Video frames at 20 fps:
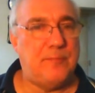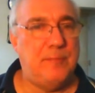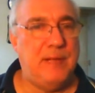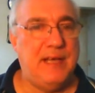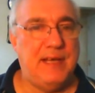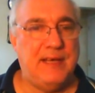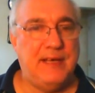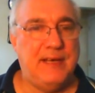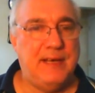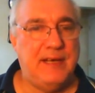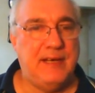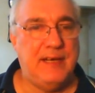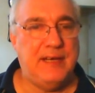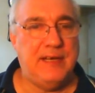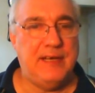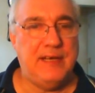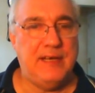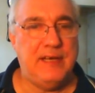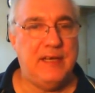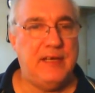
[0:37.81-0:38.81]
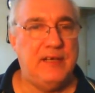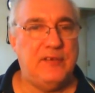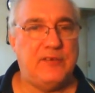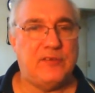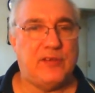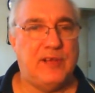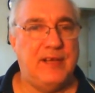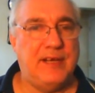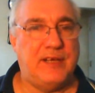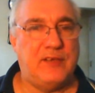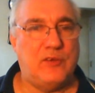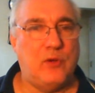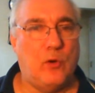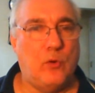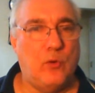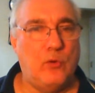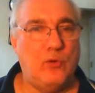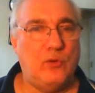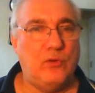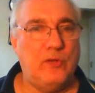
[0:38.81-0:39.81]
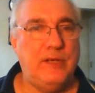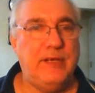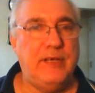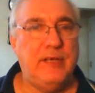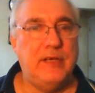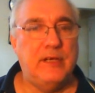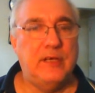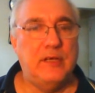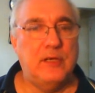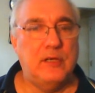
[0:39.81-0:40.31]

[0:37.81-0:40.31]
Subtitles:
man, and it is like totally,